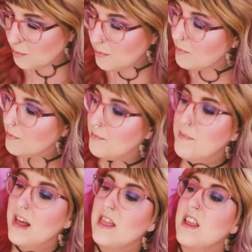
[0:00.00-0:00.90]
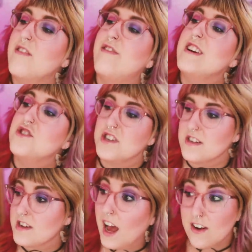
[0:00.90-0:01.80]

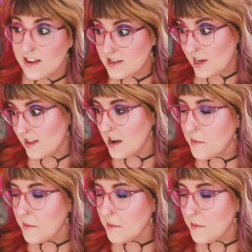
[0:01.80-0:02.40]
Maleficent. How do you say the